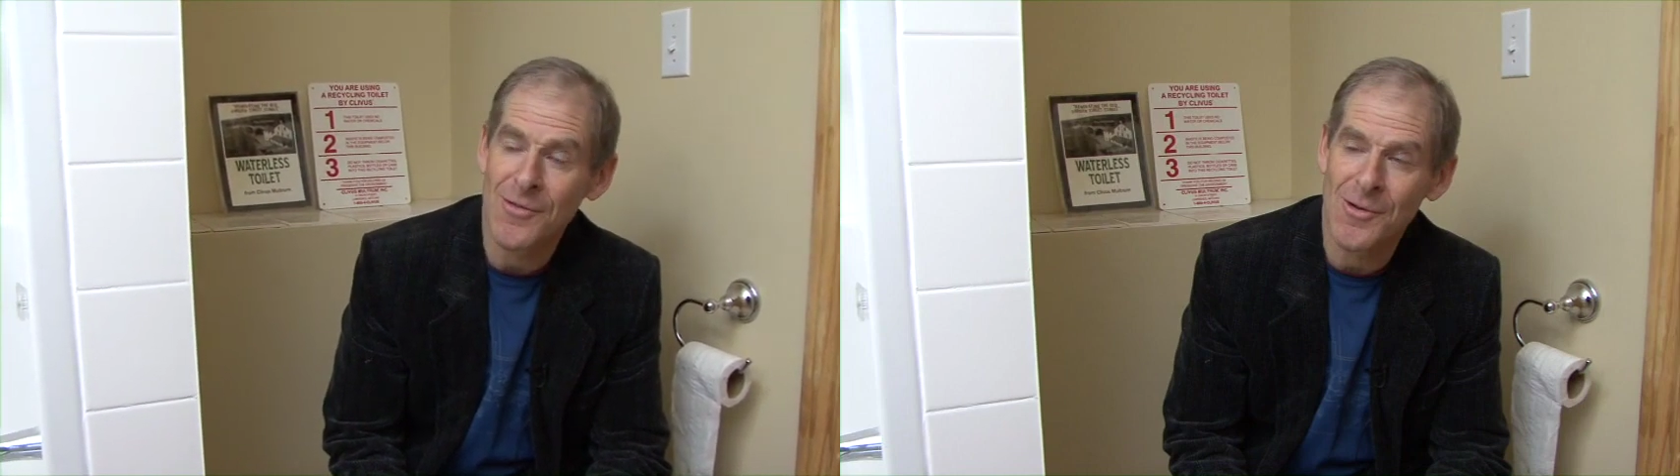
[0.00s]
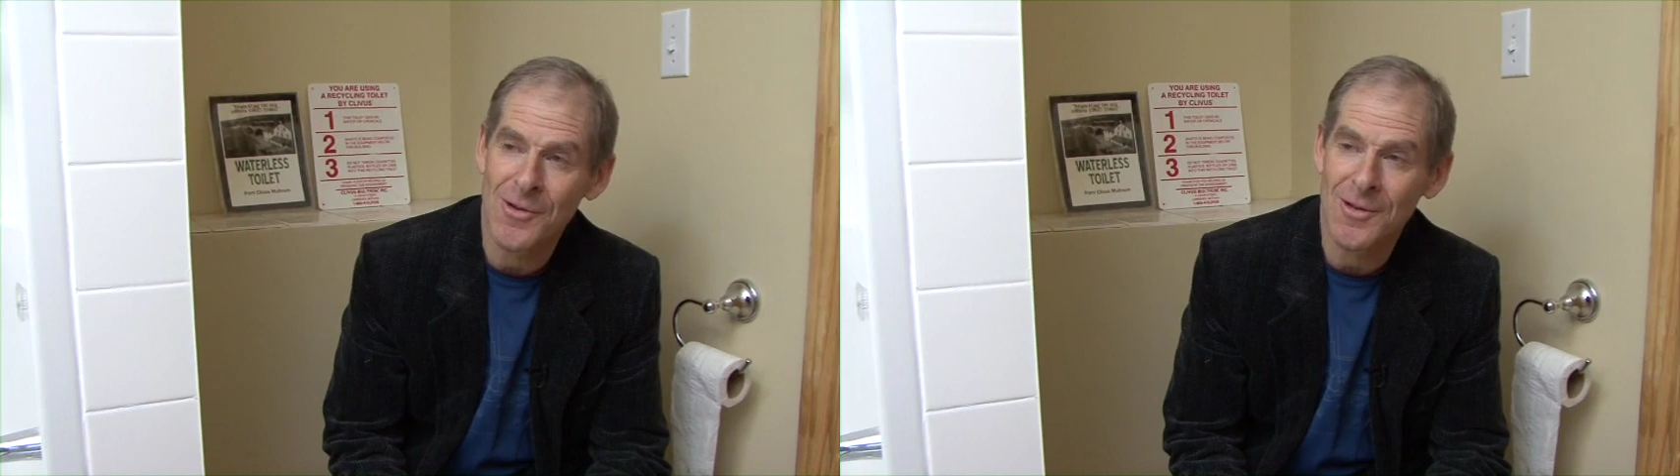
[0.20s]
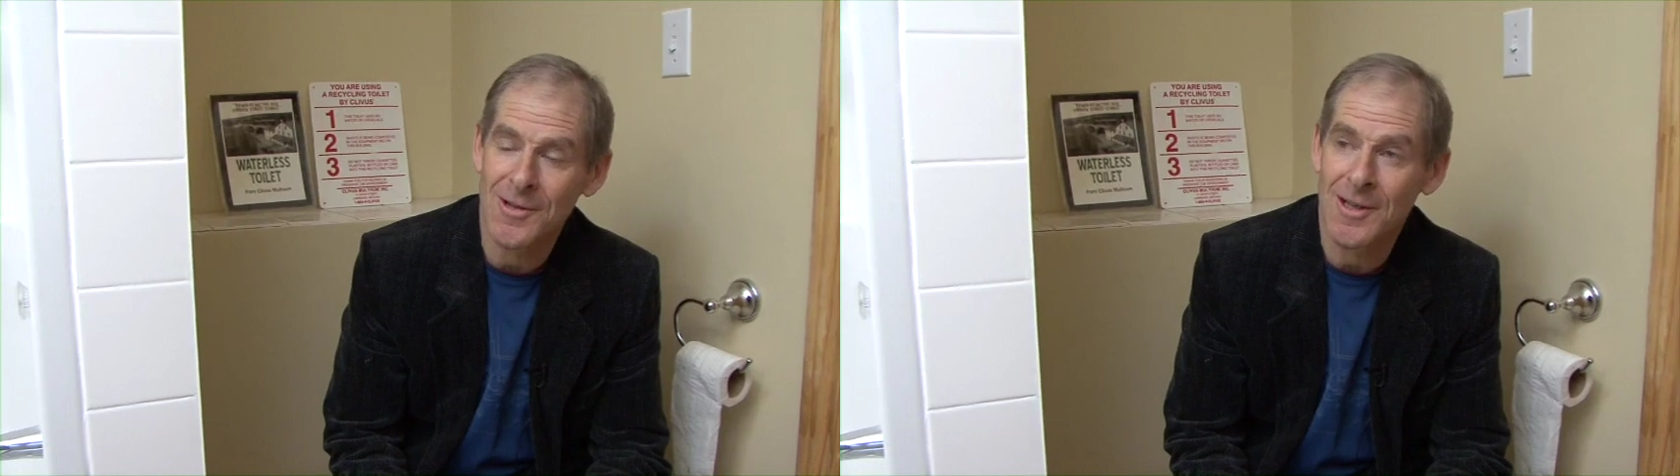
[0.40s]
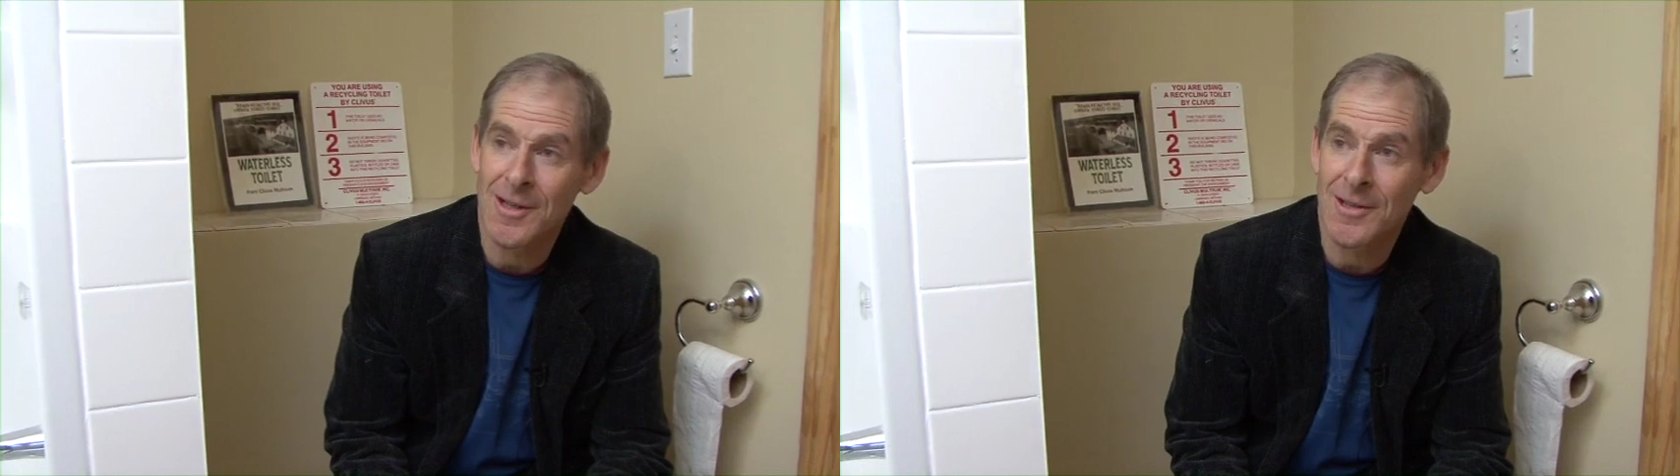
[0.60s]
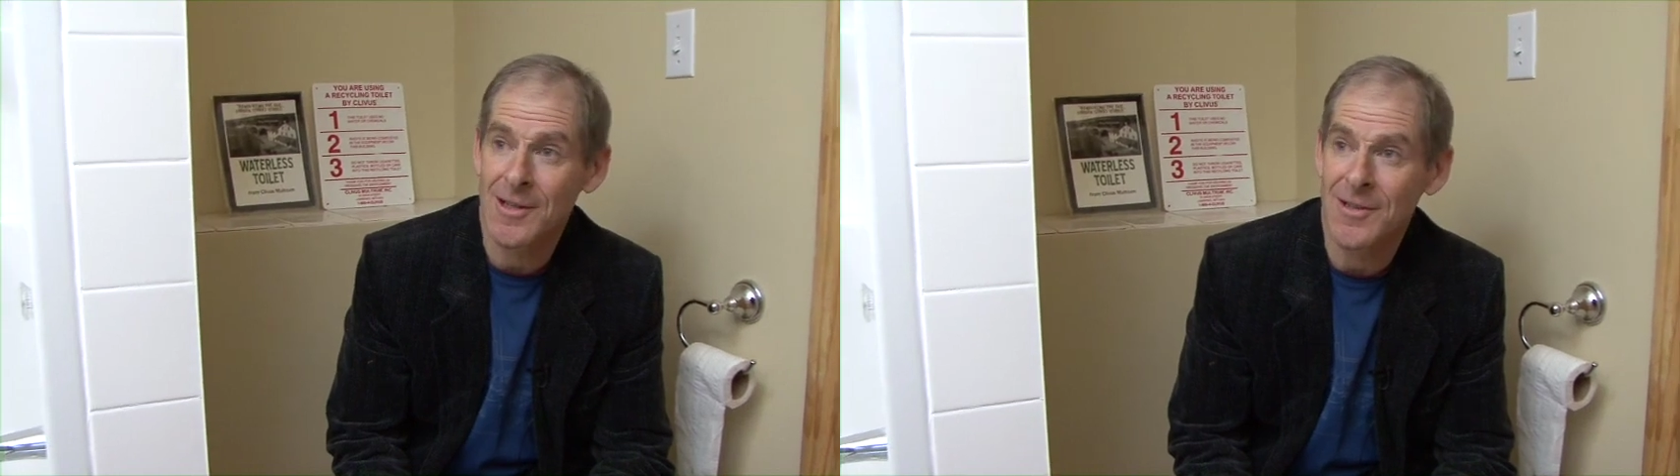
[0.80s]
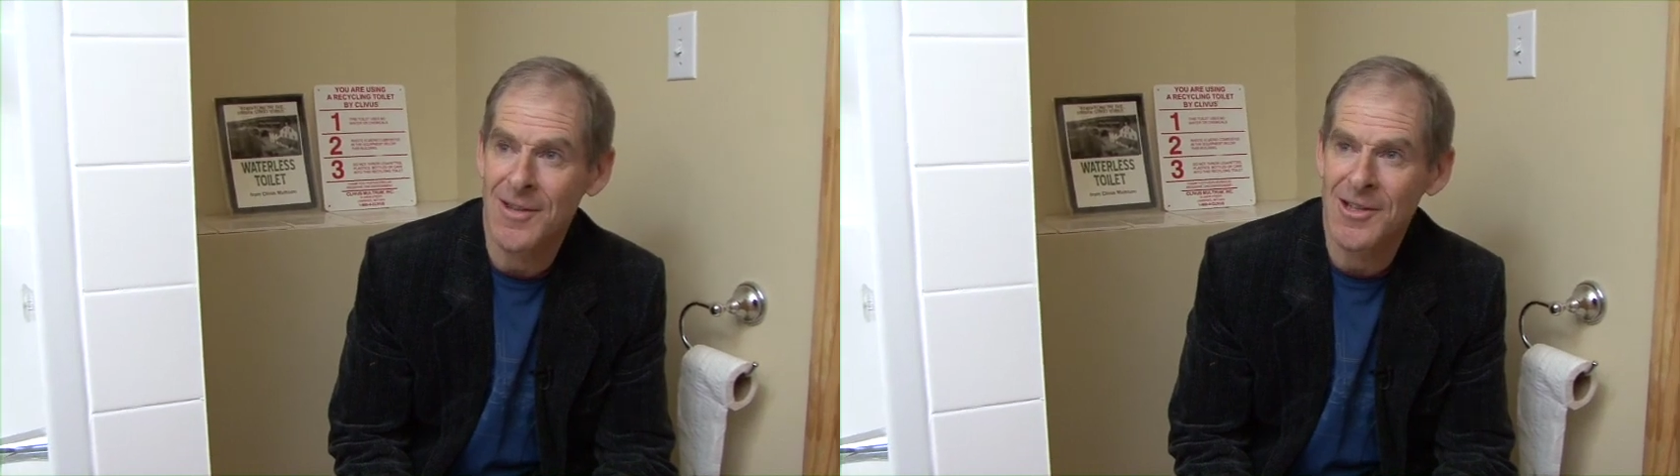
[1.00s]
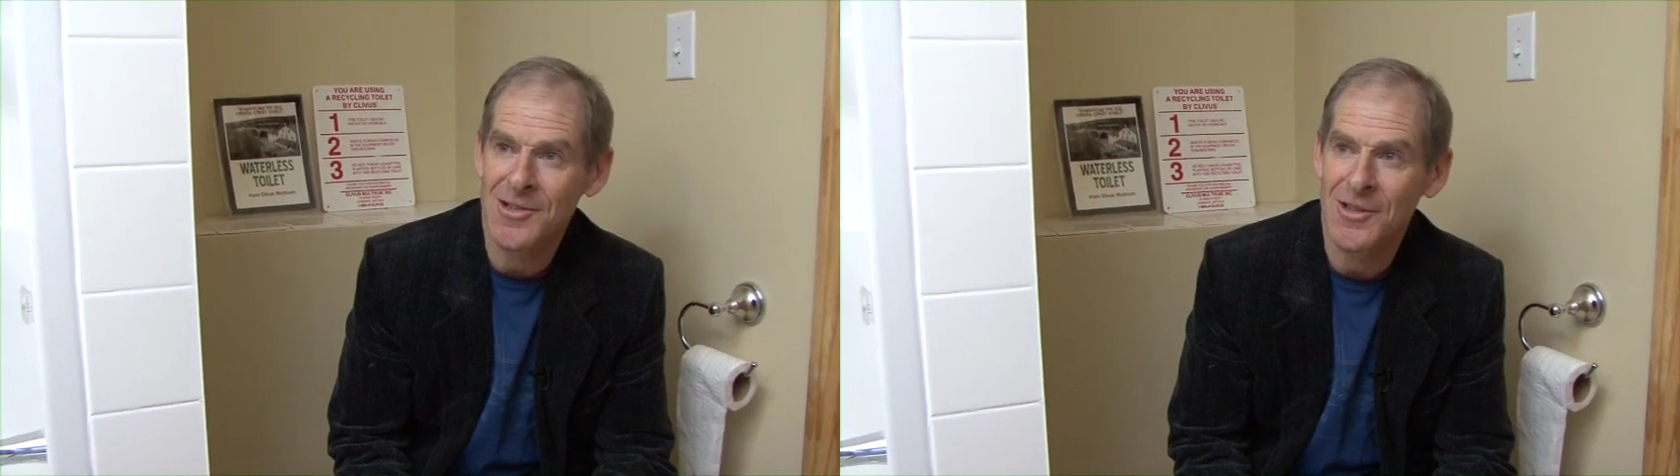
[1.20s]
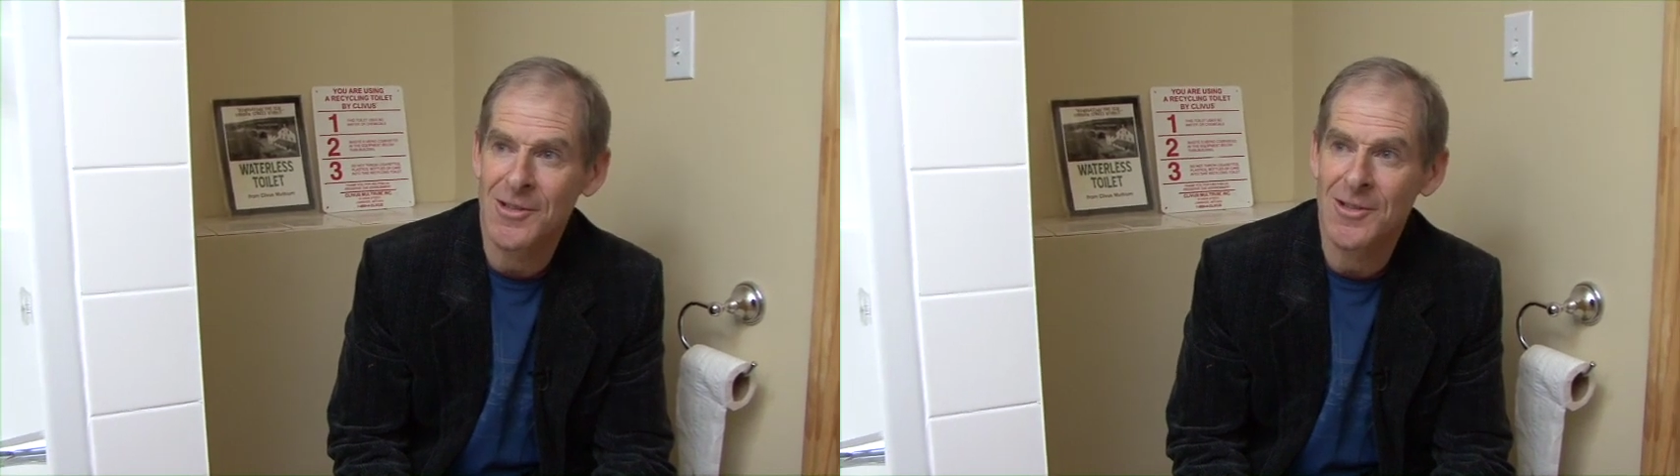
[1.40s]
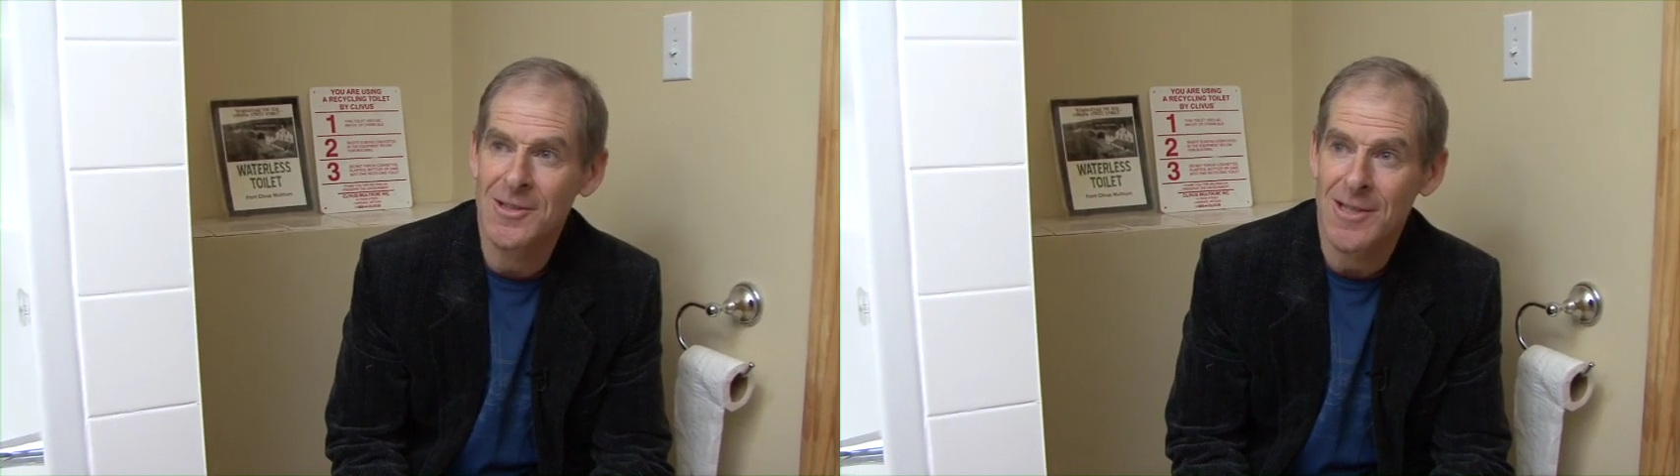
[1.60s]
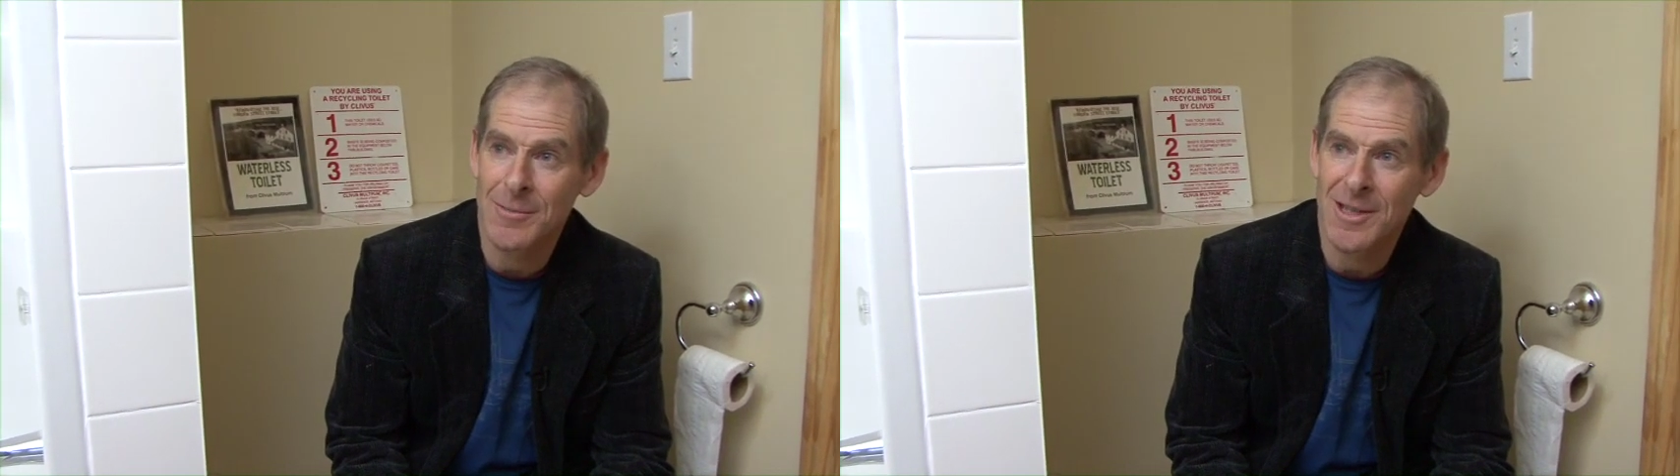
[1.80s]
for a conventional
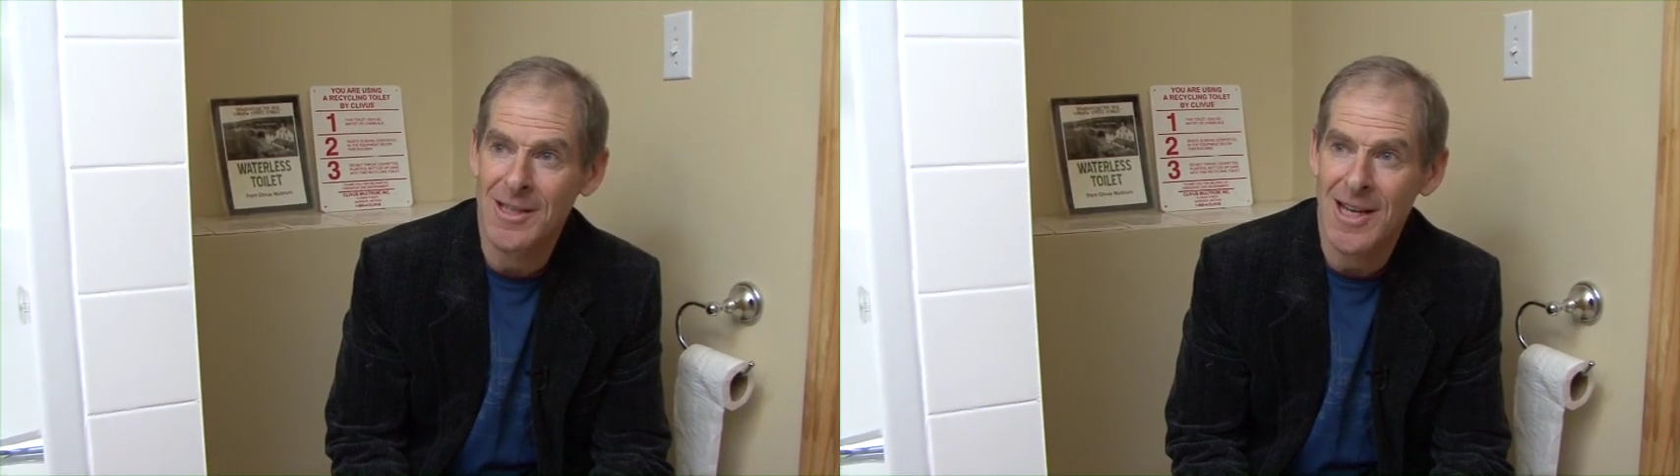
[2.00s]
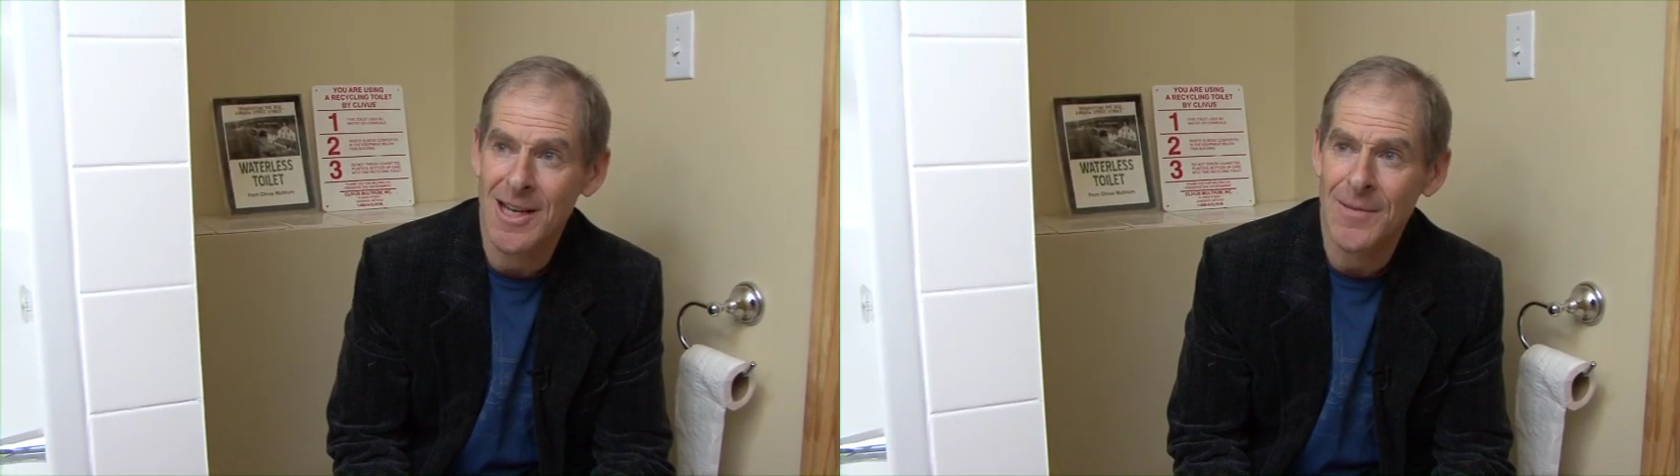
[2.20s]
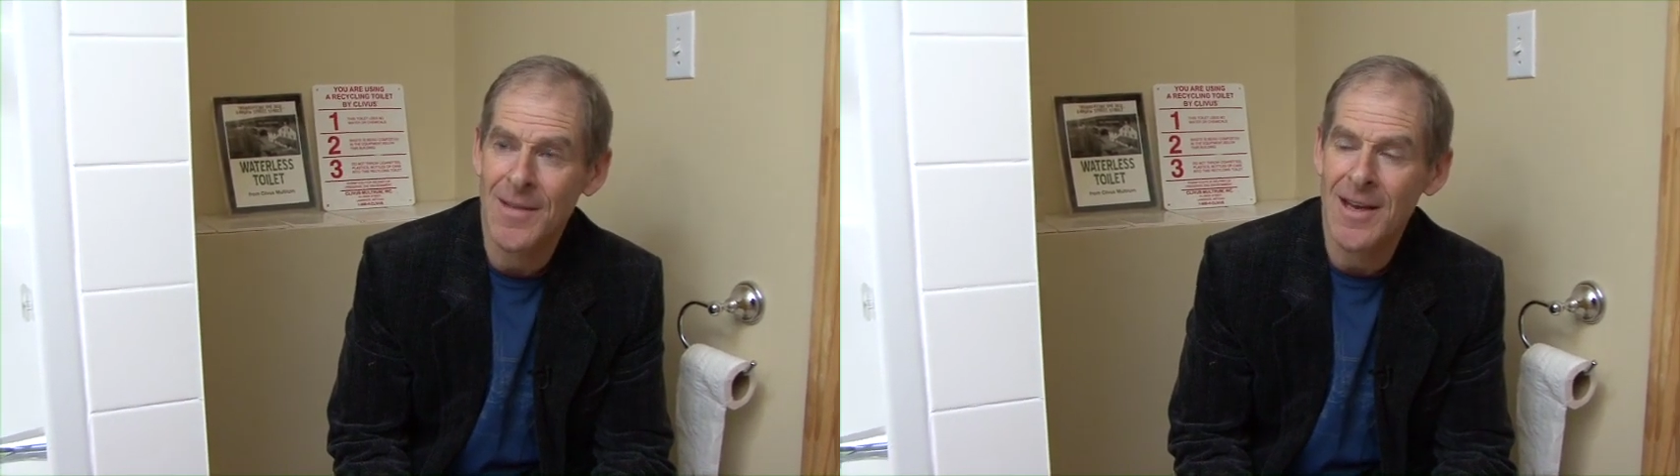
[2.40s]
septic tank.